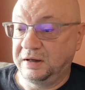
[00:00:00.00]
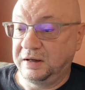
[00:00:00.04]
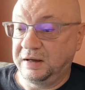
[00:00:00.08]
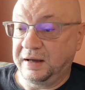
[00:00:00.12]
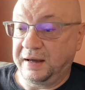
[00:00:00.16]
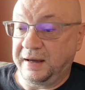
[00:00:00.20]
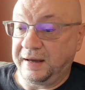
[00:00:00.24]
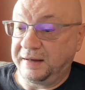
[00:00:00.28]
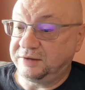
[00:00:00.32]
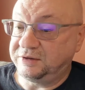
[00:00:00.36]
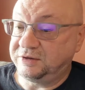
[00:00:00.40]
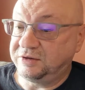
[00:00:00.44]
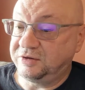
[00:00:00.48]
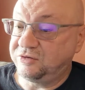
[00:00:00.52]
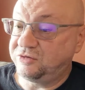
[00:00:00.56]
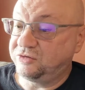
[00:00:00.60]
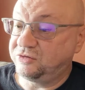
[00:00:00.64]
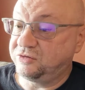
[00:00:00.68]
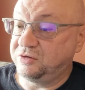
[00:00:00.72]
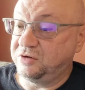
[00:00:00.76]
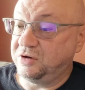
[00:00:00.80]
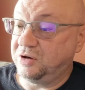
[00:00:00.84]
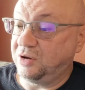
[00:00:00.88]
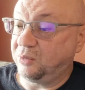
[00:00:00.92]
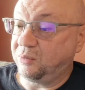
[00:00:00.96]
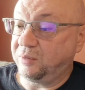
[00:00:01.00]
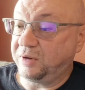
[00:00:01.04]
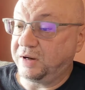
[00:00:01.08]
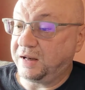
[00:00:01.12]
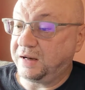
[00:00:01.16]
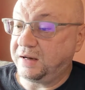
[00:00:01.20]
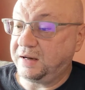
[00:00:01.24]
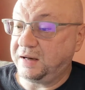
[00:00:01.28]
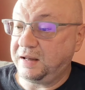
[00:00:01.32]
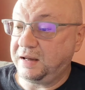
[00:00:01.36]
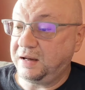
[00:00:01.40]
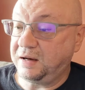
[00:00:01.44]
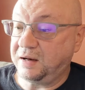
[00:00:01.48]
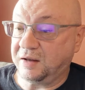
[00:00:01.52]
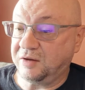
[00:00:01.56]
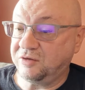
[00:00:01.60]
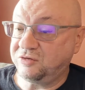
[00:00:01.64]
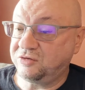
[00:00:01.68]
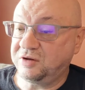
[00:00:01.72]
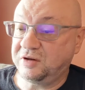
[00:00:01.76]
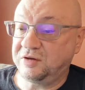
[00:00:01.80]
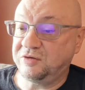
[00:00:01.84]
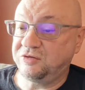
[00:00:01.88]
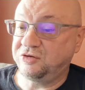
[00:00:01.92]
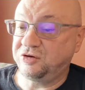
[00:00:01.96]
I just know what I need, I
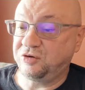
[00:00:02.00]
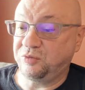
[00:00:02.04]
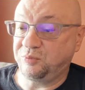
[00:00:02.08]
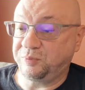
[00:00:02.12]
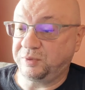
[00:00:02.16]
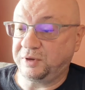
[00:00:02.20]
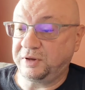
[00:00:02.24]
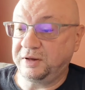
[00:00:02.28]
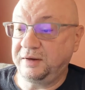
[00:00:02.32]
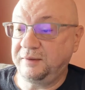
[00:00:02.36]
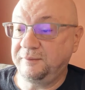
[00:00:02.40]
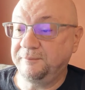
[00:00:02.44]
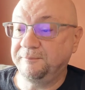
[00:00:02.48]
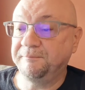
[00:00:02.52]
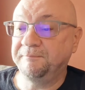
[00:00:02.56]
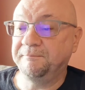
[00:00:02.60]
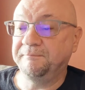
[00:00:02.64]
said simply.